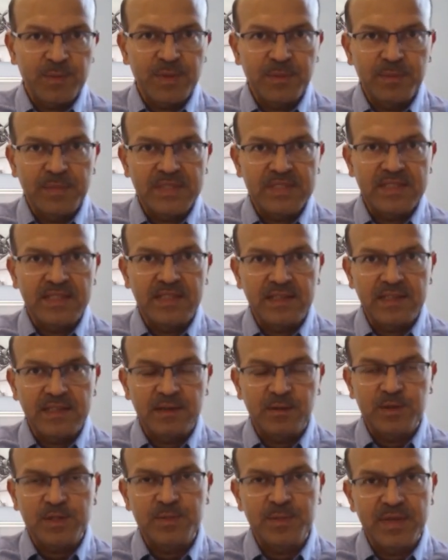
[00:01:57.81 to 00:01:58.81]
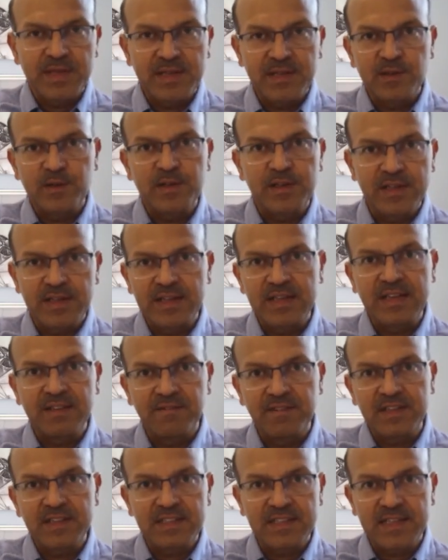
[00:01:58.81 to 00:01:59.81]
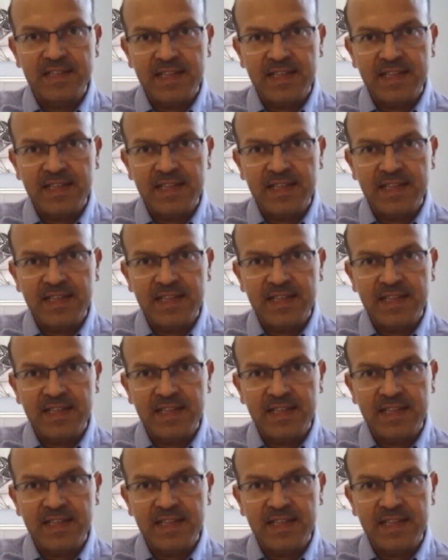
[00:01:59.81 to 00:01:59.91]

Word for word: the mistake that was made or an event that